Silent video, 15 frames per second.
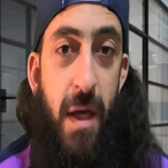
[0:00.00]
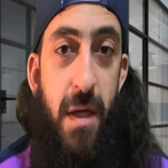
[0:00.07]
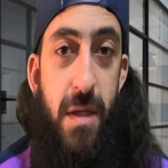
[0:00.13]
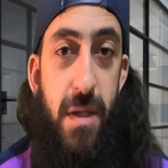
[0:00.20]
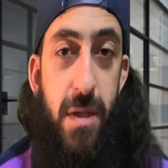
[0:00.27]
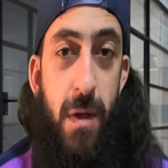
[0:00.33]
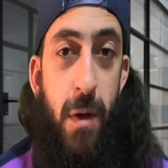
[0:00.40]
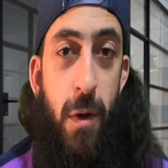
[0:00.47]

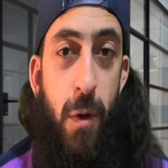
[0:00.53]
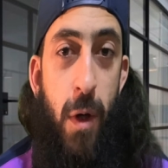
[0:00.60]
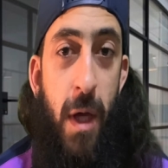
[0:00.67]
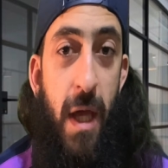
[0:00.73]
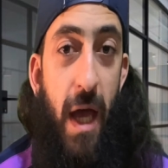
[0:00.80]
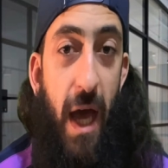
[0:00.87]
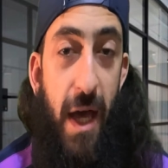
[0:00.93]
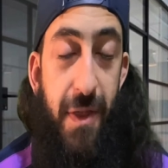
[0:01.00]
So
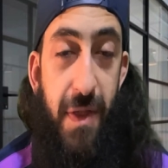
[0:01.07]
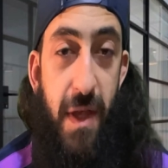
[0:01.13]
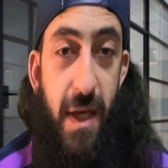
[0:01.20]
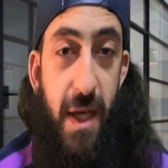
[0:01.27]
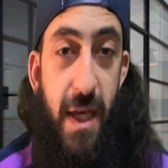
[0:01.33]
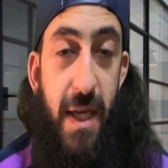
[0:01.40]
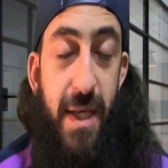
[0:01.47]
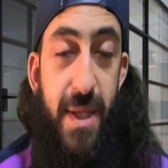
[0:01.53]
I think
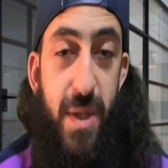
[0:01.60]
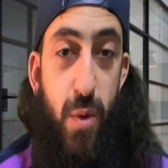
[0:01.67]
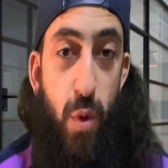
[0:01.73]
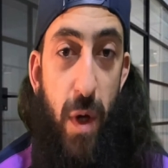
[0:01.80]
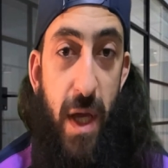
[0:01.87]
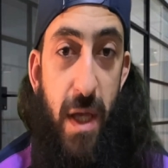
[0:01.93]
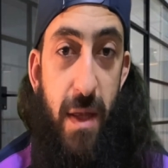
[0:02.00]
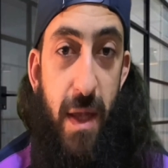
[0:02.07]
he's
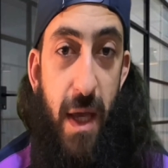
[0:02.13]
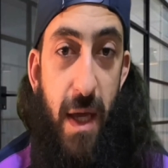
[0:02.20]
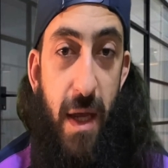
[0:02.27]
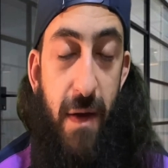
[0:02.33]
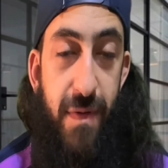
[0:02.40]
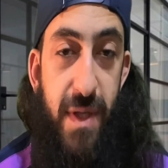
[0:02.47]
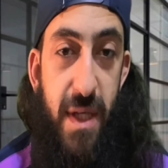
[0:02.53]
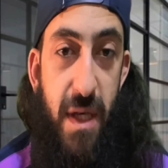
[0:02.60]
great, and
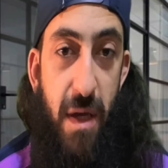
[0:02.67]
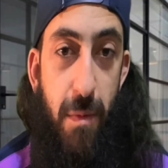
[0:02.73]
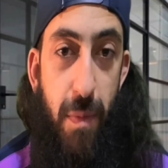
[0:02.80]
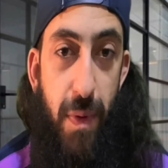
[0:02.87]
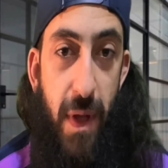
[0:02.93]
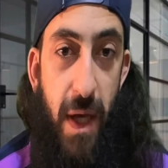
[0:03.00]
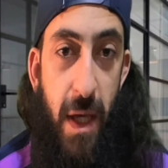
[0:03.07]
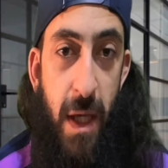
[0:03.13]
I've seen him
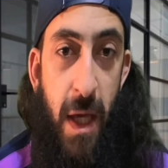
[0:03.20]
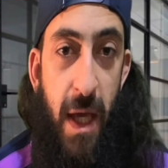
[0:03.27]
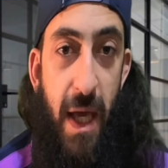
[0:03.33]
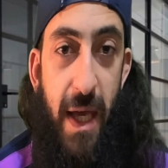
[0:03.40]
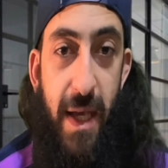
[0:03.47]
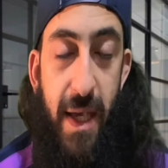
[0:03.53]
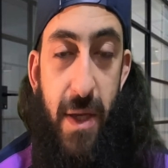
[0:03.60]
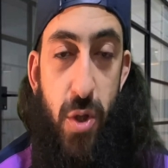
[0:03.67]
play.
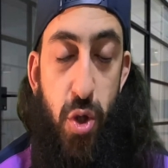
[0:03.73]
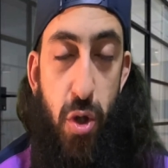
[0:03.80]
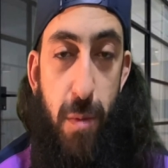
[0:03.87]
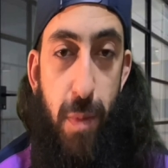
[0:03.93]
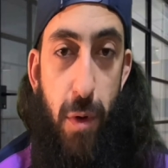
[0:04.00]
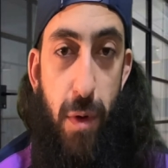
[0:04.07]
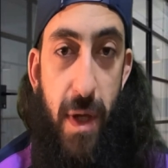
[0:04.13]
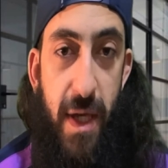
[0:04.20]
He can
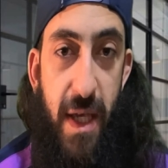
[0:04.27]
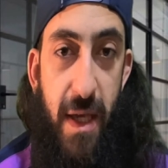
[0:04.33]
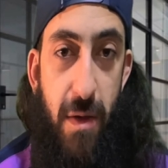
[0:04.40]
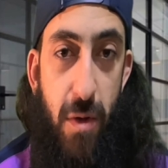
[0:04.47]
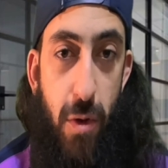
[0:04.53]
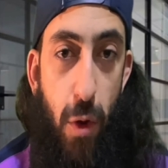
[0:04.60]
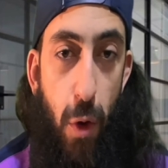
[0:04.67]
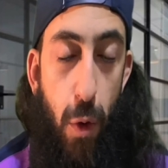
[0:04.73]
dribble, he
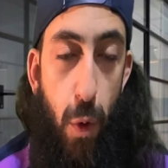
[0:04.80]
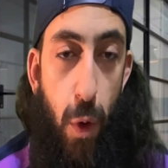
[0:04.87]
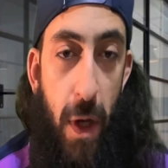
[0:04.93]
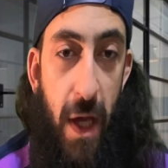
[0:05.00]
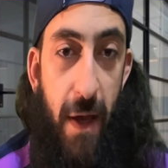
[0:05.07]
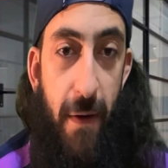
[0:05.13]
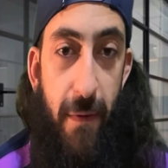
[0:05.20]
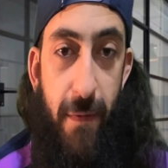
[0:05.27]
can go
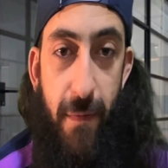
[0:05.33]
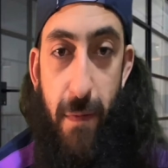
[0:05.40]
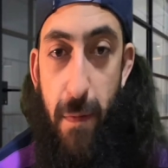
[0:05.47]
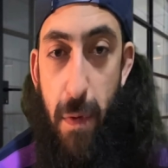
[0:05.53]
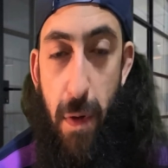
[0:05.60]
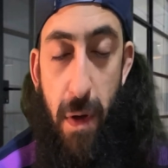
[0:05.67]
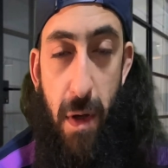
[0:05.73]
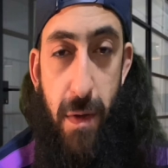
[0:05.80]

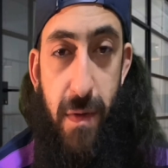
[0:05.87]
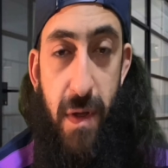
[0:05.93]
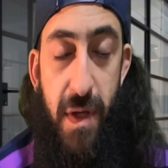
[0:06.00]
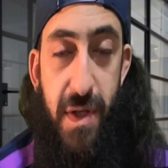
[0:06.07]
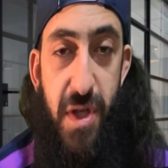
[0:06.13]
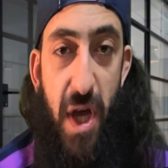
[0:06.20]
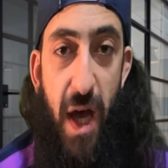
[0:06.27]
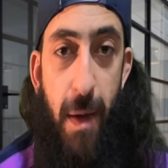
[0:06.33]
to the
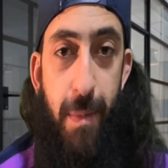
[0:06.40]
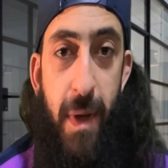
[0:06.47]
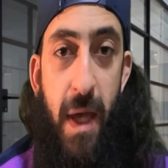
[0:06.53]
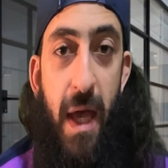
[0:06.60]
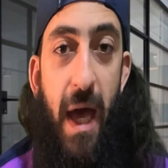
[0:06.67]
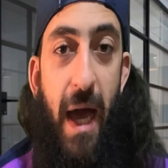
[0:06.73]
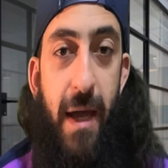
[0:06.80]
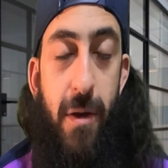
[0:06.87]
top.
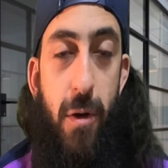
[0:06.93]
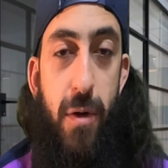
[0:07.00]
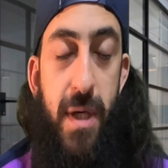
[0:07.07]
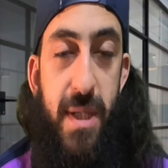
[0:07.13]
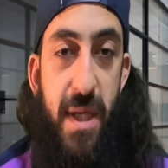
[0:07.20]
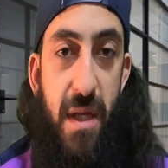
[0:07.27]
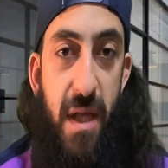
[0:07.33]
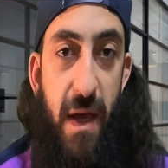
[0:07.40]
I know
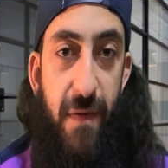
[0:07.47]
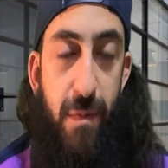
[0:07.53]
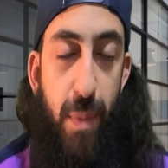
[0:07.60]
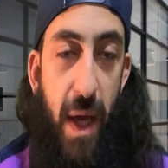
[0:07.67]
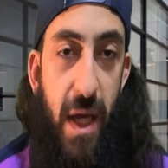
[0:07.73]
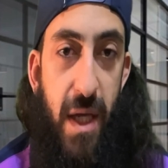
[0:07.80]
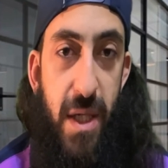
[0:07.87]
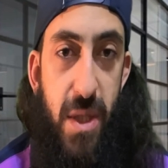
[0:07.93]
he's a left
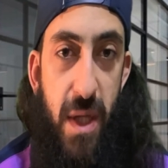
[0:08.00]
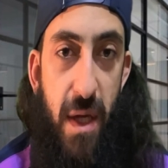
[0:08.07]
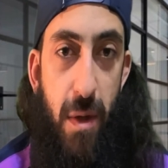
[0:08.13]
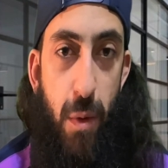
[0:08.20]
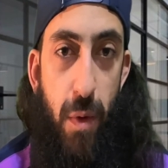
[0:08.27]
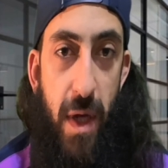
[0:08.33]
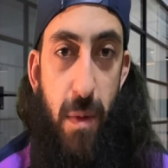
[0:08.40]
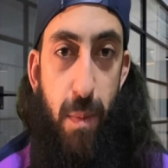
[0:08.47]
back, he's not a
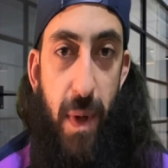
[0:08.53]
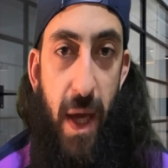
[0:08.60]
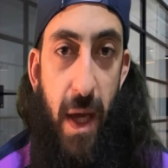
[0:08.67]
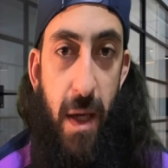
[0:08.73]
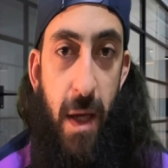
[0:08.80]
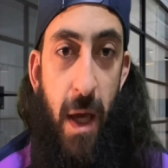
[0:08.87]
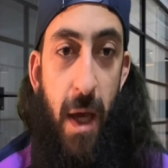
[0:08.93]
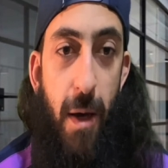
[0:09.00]
right
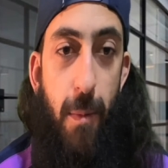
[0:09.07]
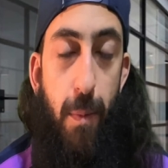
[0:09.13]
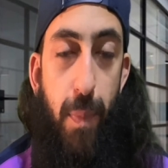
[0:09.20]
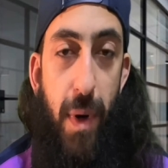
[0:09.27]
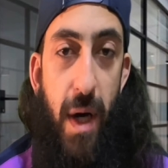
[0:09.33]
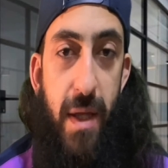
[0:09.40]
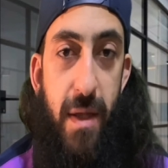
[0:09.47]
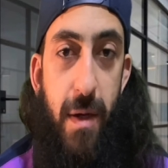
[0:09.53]
back,
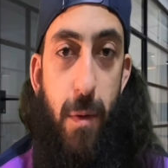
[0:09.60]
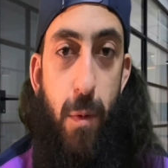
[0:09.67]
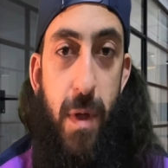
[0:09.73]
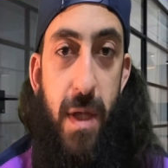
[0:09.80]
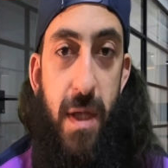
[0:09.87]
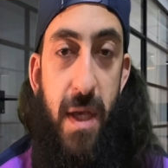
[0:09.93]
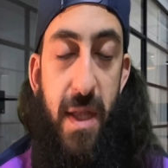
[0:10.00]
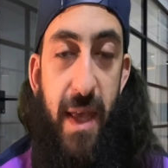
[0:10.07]
but we
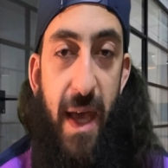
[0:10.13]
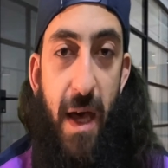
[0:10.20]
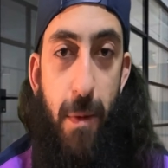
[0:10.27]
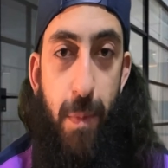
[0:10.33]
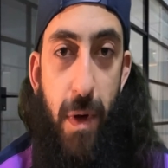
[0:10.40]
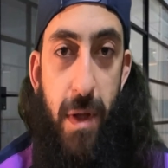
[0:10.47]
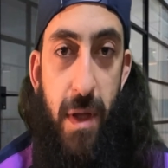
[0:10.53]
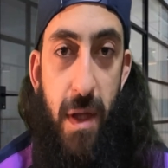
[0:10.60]
need help
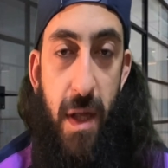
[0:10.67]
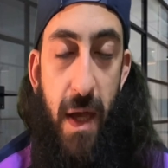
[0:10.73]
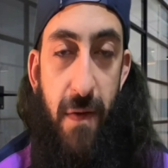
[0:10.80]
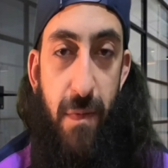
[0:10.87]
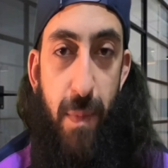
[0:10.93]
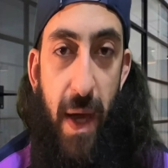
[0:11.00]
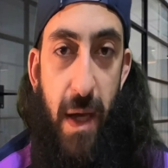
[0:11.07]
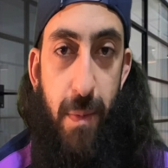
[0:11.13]
on the
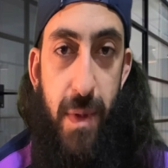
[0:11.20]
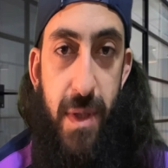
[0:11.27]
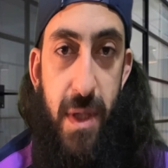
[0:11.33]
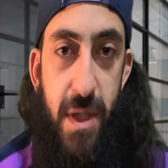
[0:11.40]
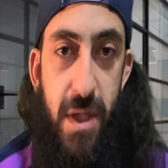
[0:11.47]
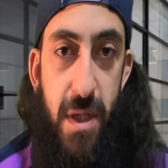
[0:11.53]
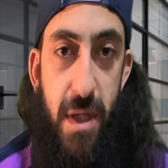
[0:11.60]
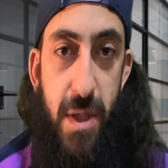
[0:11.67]
left back
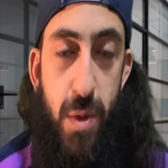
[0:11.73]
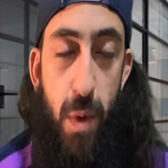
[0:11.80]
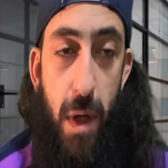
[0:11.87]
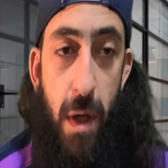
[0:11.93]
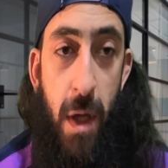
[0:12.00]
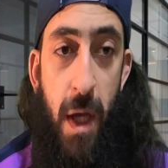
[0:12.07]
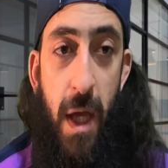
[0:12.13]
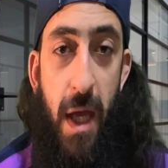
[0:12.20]
position as well.